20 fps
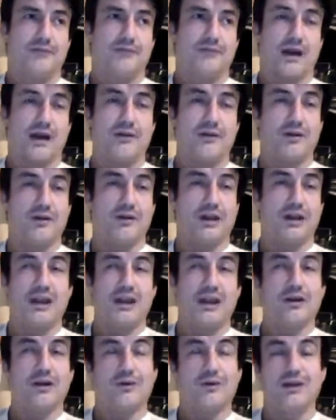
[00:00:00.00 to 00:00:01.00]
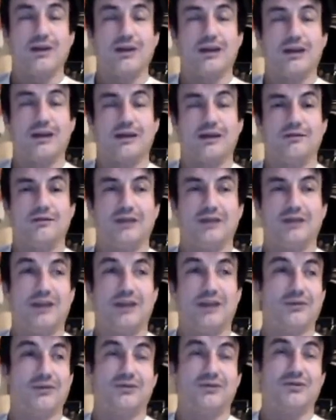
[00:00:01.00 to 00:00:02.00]
other king or queen in
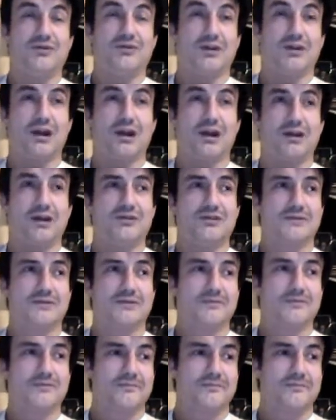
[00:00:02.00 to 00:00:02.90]
those 2 cards,